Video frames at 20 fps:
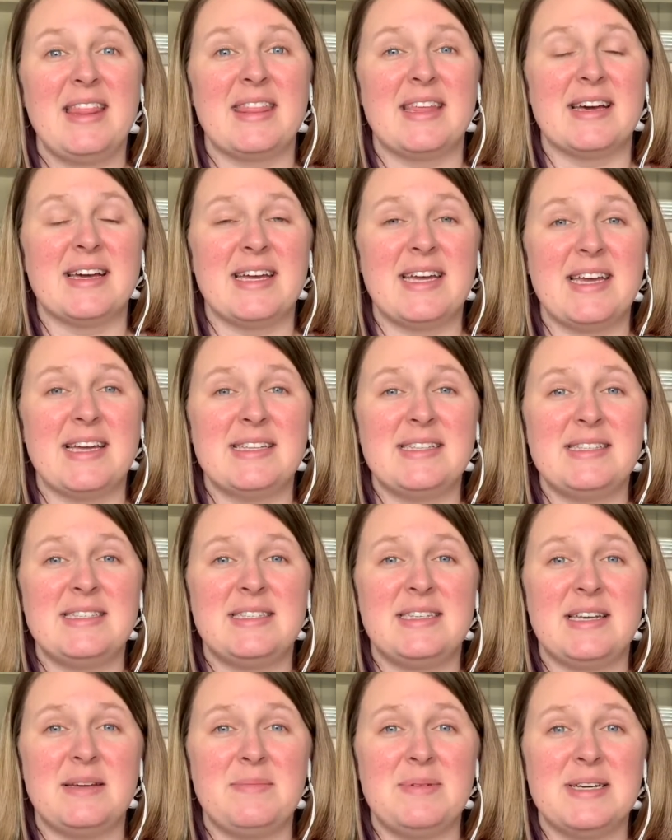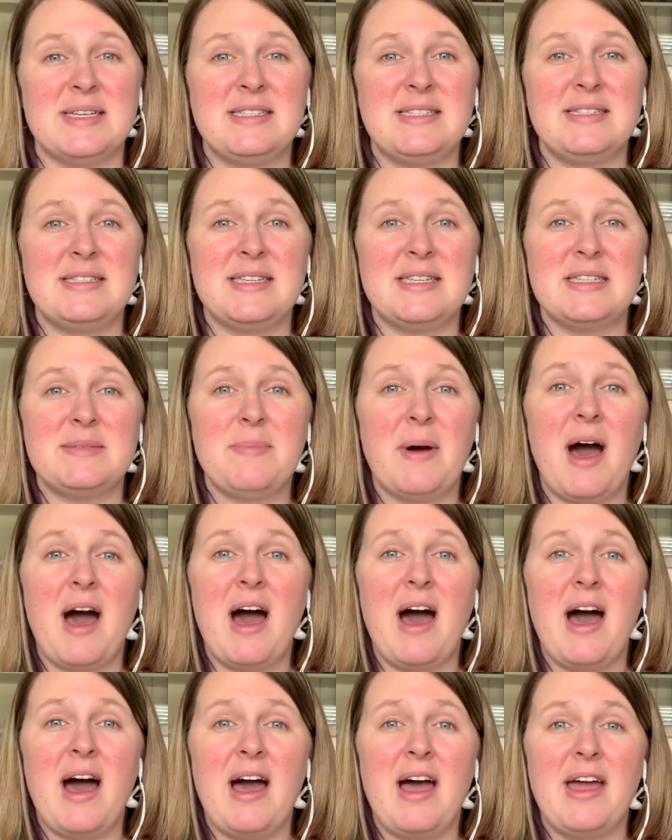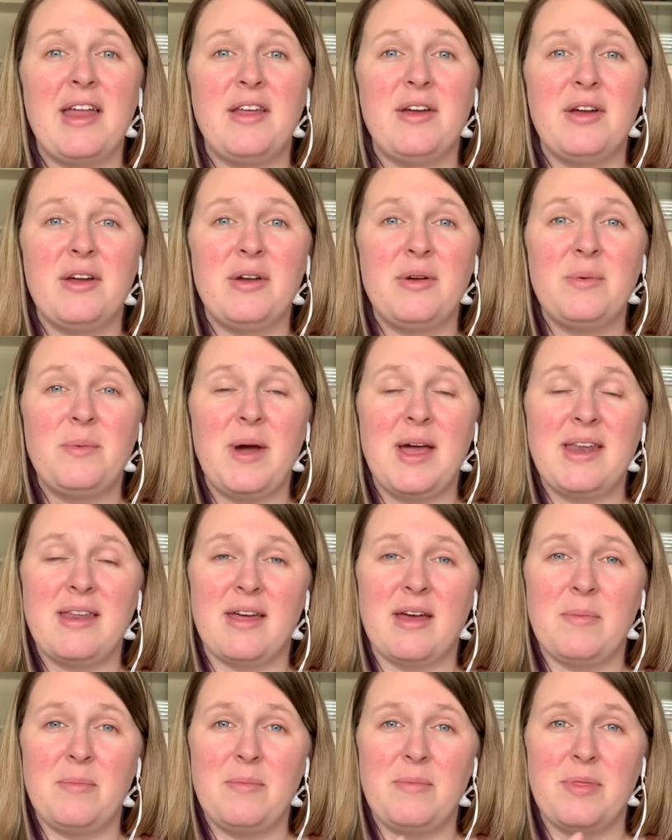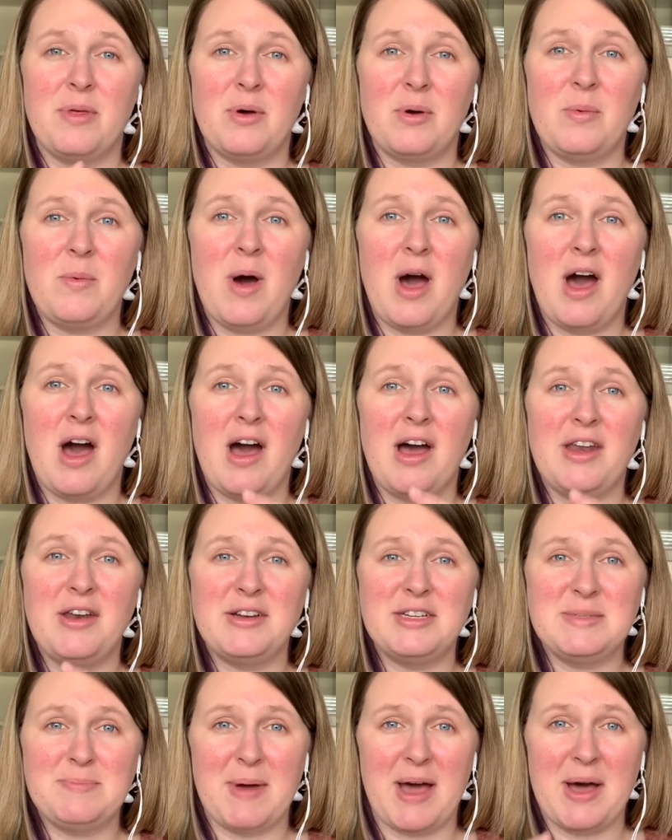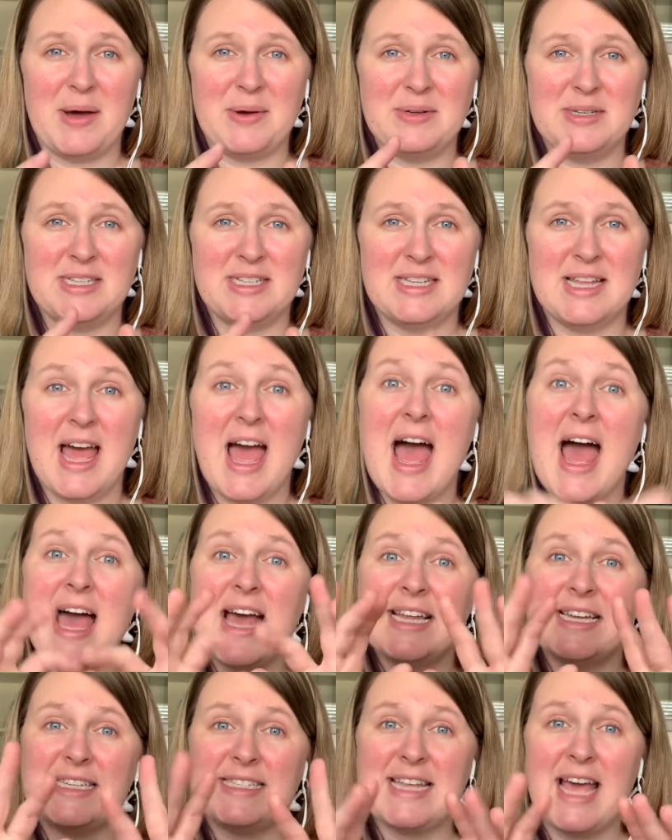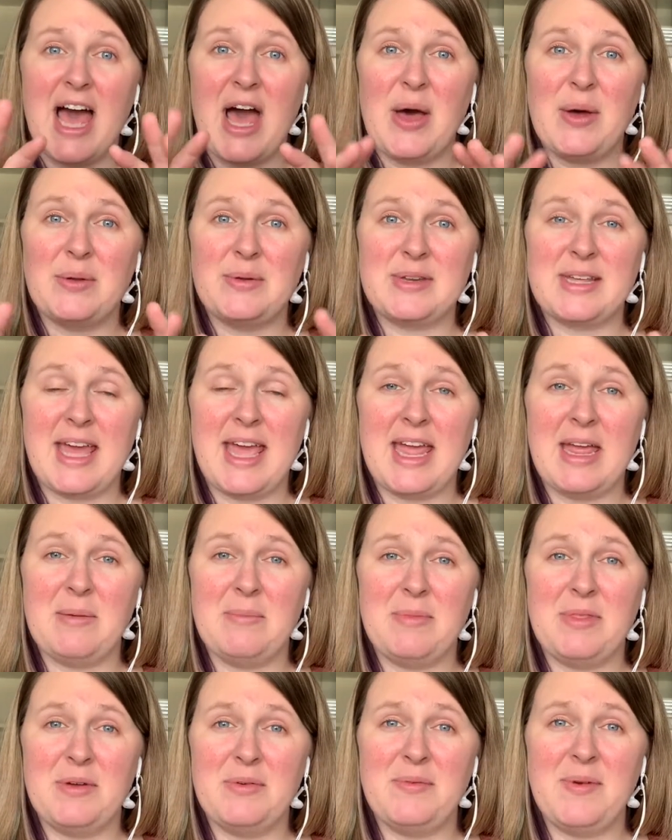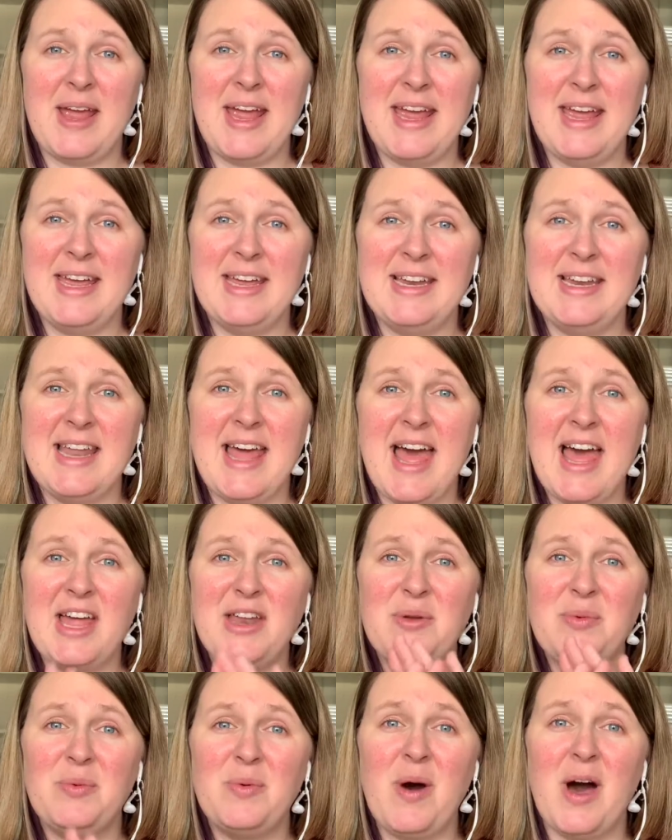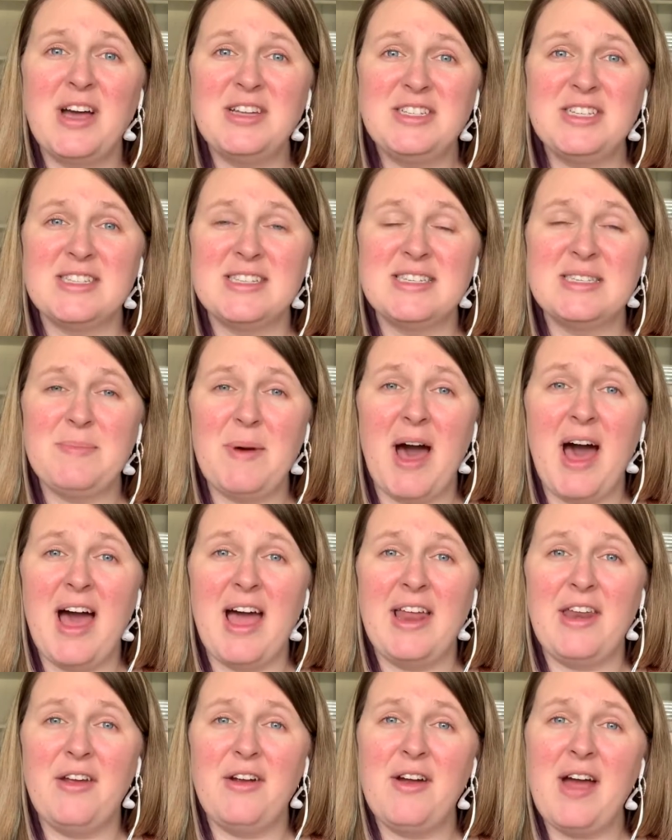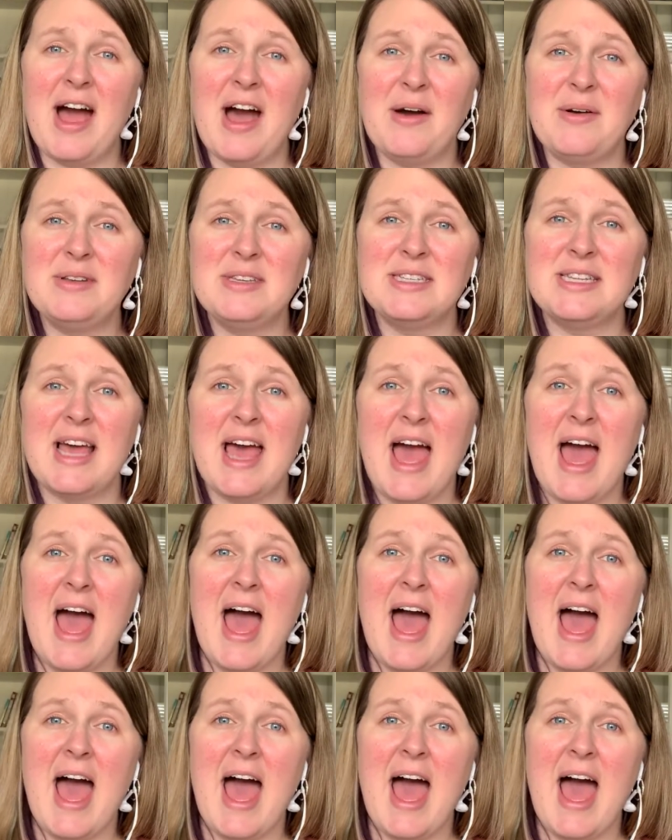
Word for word: The itsy bitsy spider went up the water spout. Down came the rain and washed the spider out.